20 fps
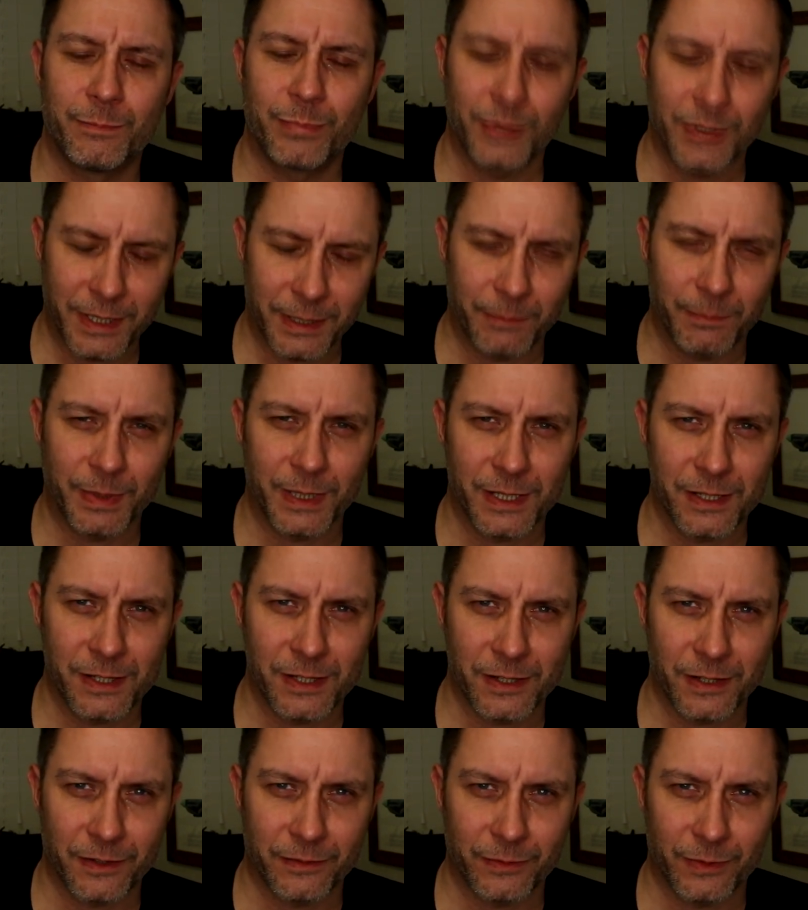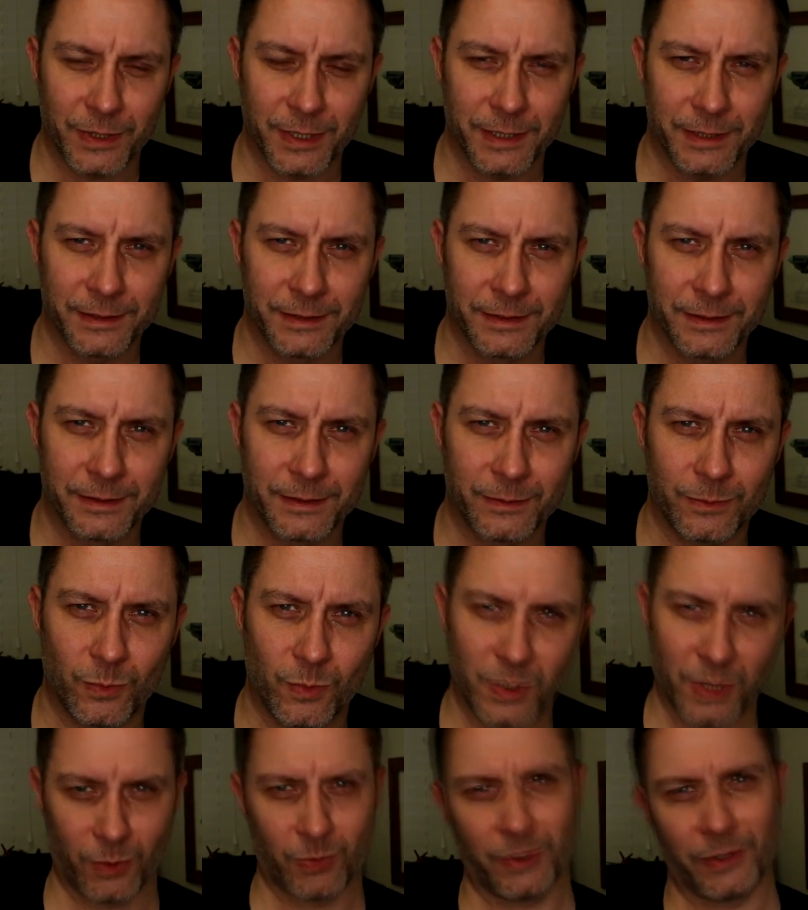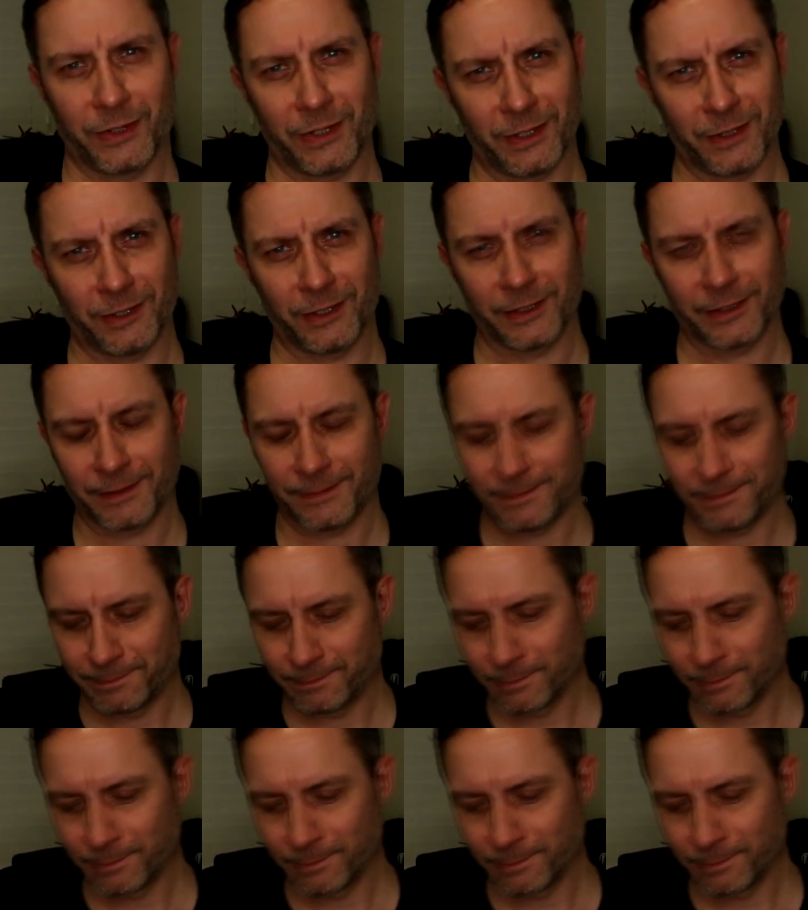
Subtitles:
Brilliant piece of software, well worth a look.